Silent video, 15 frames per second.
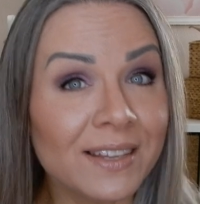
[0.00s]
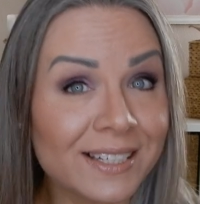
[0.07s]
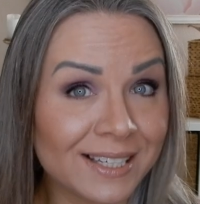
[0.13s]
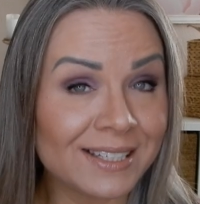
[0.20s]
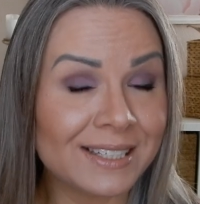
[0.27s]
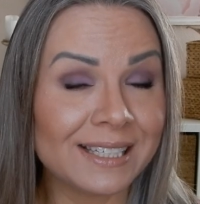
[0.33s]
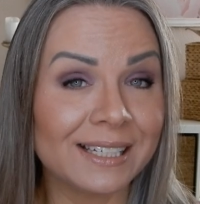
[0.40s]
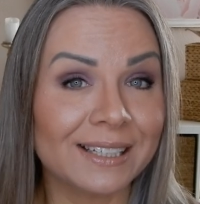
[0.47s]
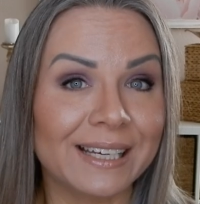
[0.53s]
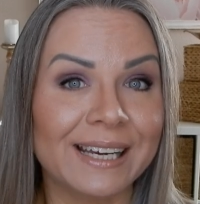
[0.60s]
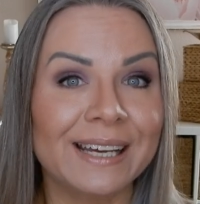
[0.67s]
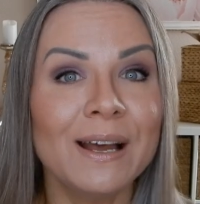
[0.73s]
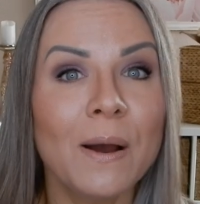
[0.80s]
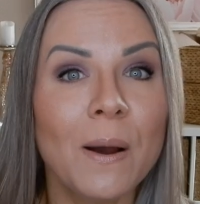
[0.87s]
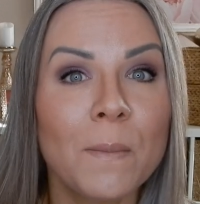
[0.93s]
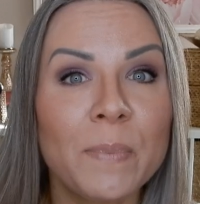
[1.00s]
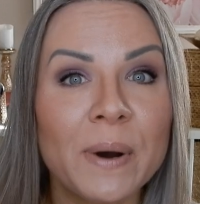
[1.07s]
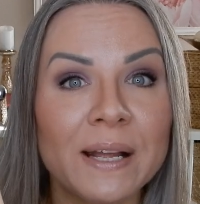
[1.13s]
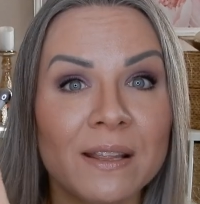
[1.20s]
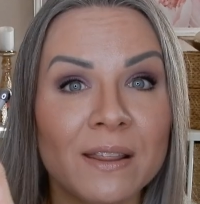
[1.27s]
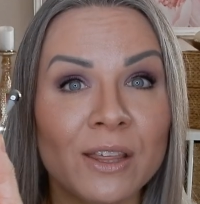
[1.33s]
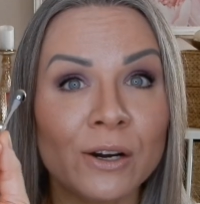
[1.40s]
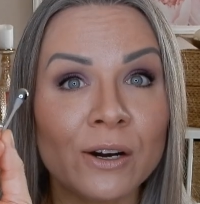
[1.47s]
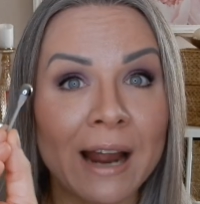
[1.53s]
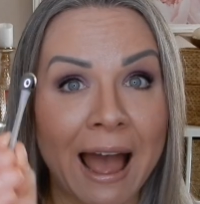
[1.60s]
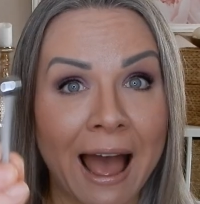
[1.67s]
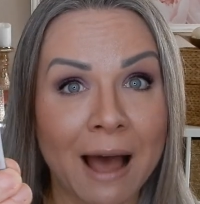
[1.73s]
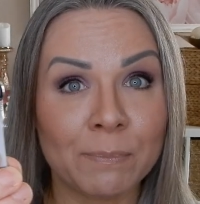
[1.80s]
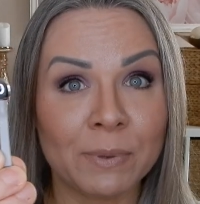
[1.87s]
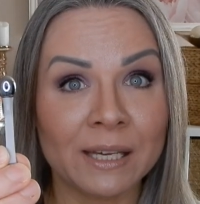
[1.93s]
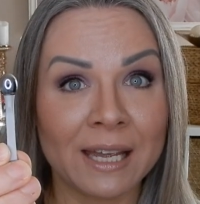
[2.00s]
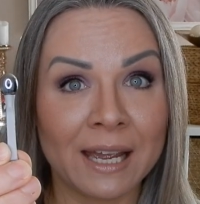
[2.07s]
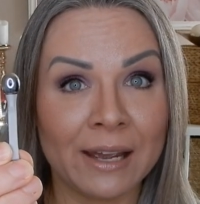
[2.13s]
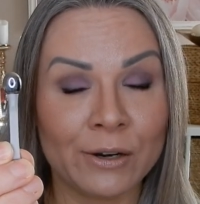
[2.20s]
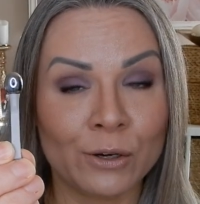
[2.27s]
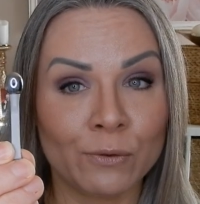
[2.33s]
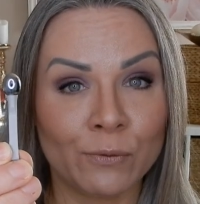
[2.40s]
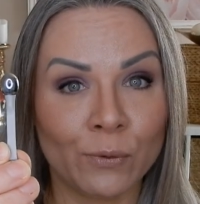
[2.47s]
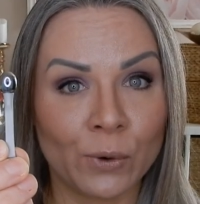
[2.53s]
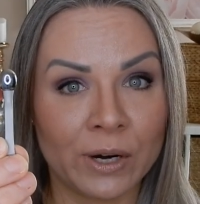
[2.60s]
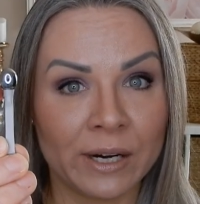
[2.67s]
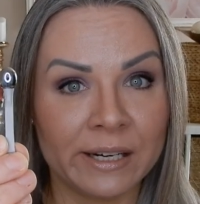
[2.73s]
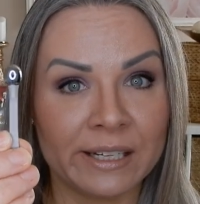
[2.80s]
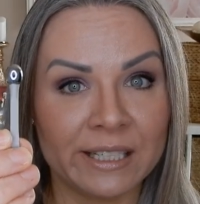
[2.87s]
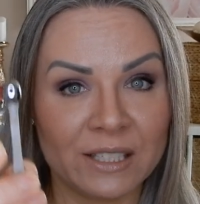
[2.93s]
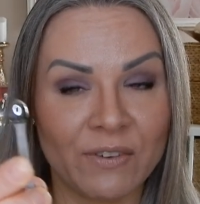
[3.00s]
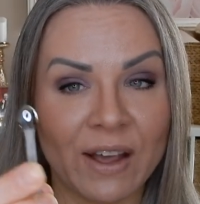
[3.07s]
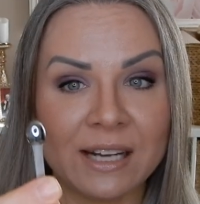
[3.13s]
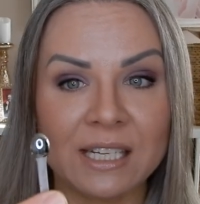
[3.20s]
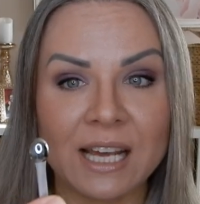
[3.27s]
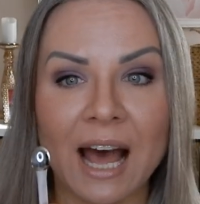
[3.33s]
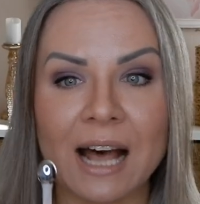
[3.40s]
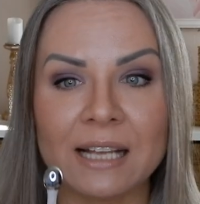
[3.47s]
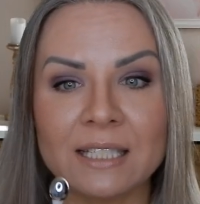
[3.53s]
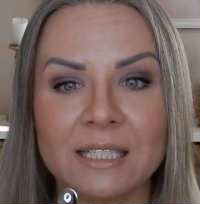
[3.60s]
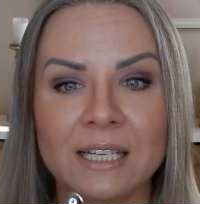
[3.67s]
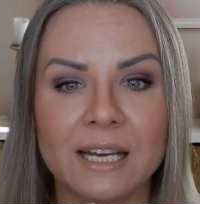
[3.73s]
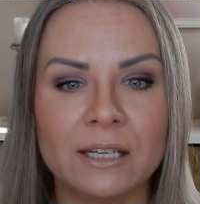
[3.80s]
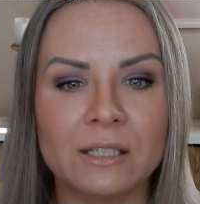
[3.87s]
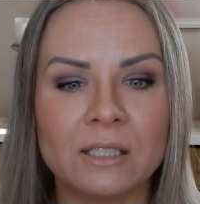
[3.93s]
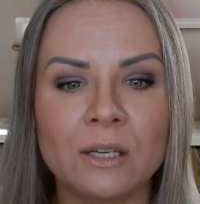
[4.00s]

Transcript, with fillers: and this is silly, but their applicator for it is fantastic.